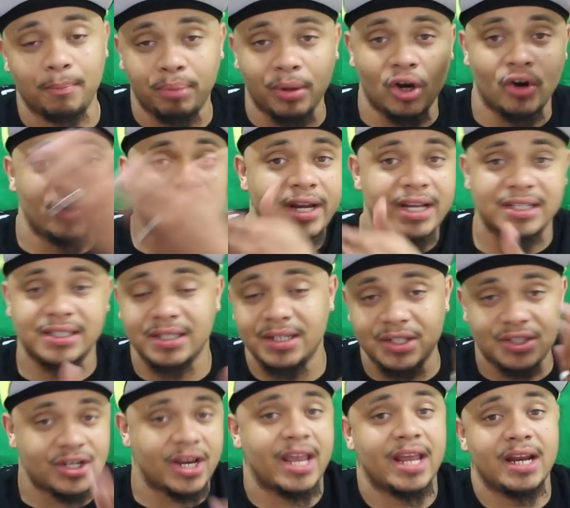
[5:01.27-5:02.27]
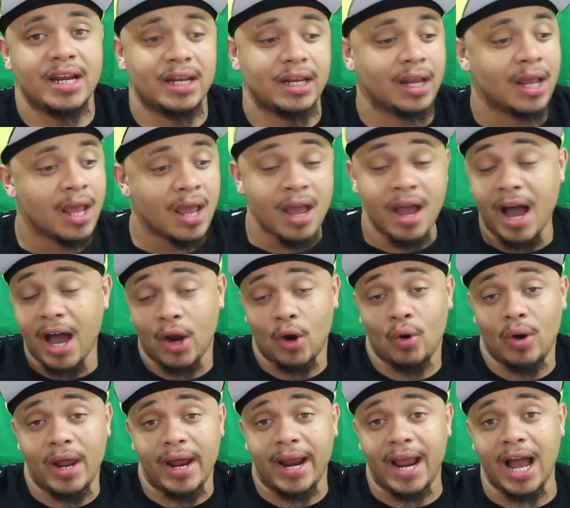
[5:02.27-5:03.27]
I don't like the blurriness and the shading.
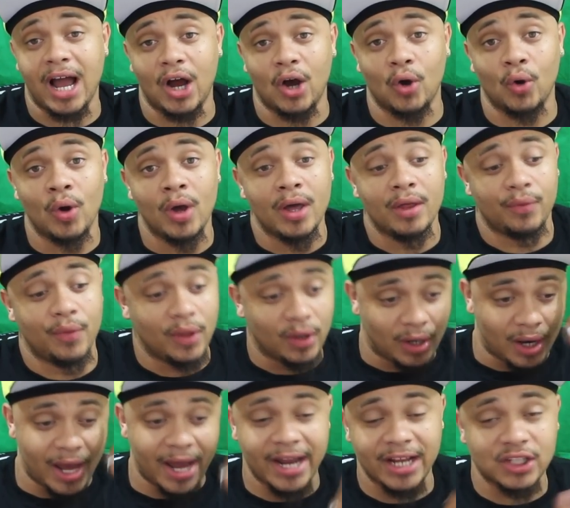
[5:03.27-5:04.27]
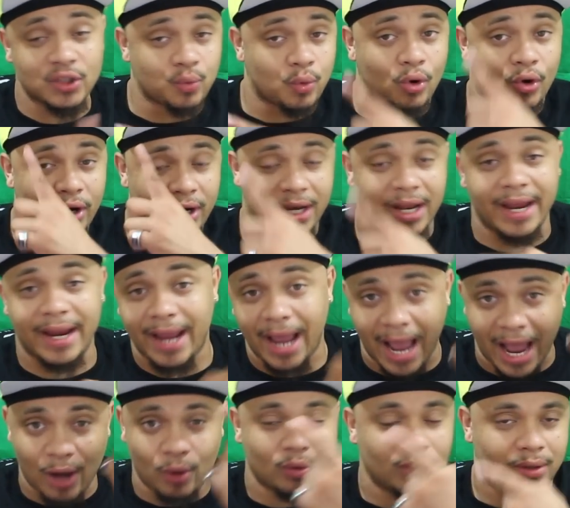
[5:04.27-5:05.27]
I don't like how the lines
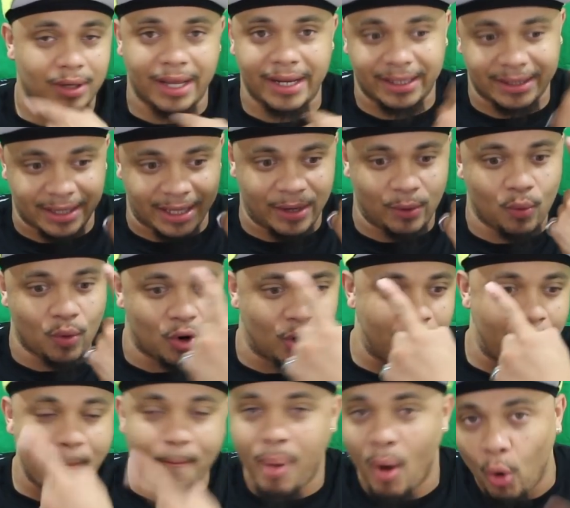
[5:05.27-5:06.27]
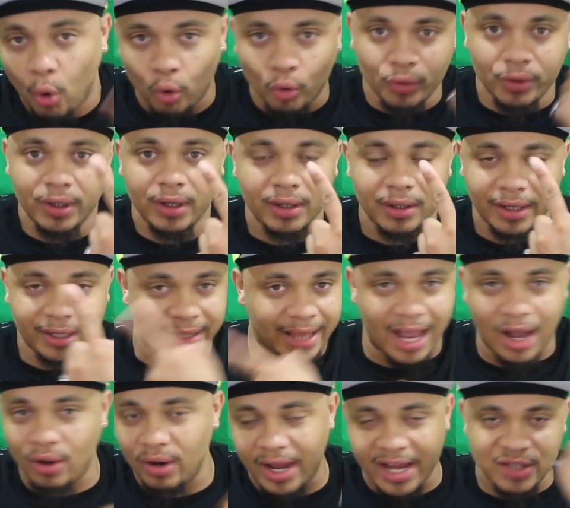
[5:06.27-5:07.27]
weren't like out, like they weren't bold,
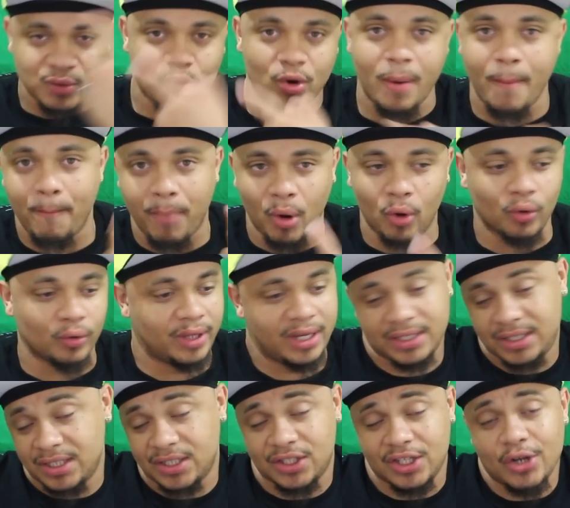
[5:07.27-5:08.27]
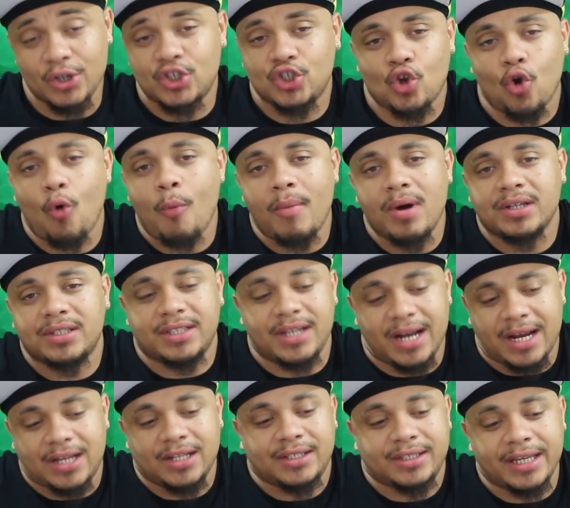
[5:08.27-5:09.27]
like the outlines weren't bold. It's just there's so
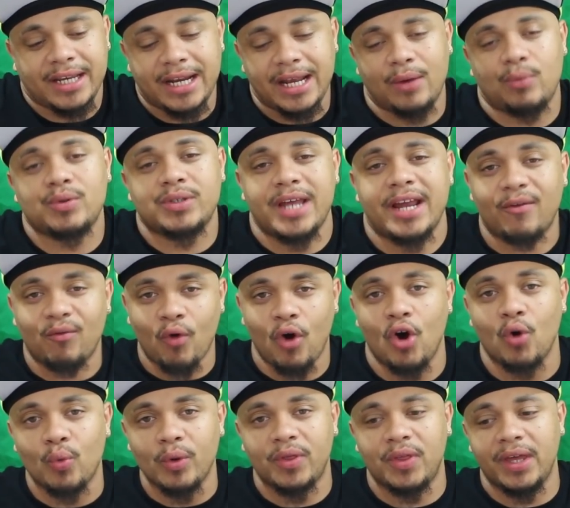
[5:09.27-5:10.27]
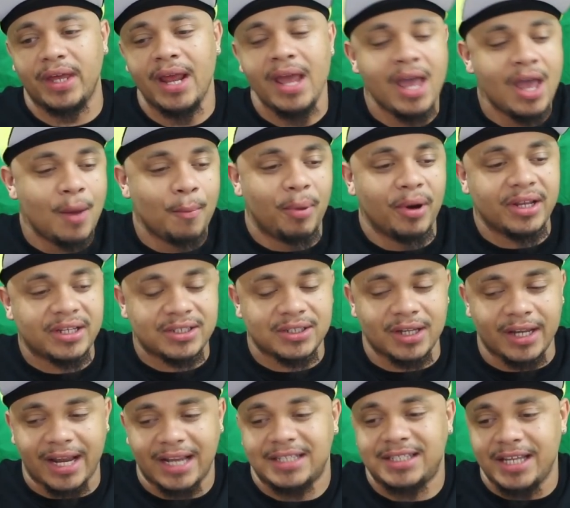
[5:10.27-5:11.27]
much that I could say that was like wrong with it,
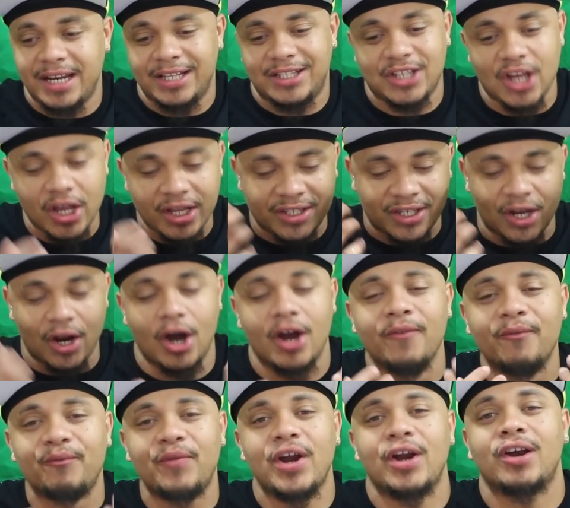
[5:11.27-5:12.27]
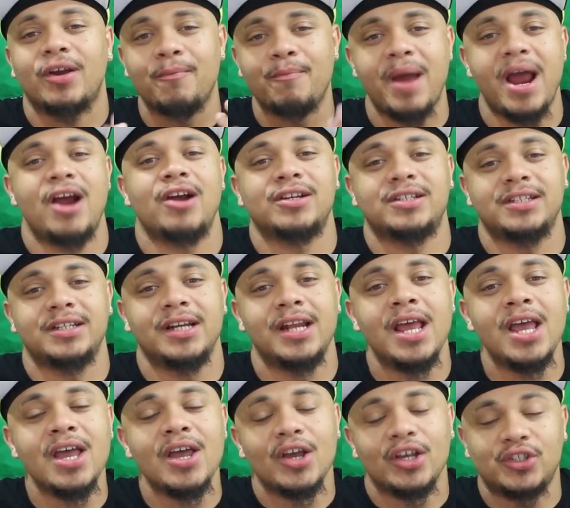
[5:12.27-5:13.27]
but it's like I said, it's it's an unfair
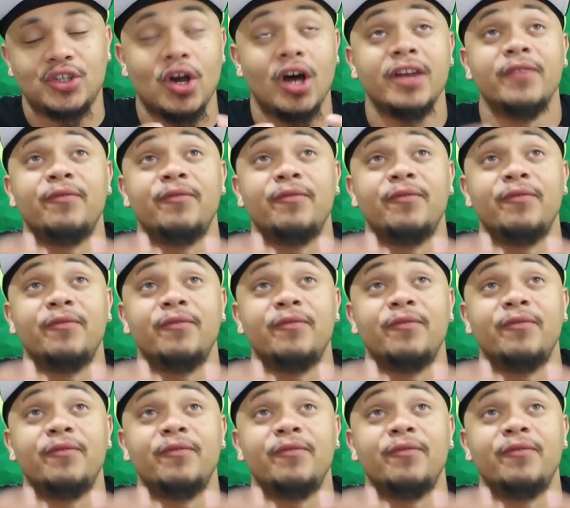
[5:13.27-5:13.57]
comparison.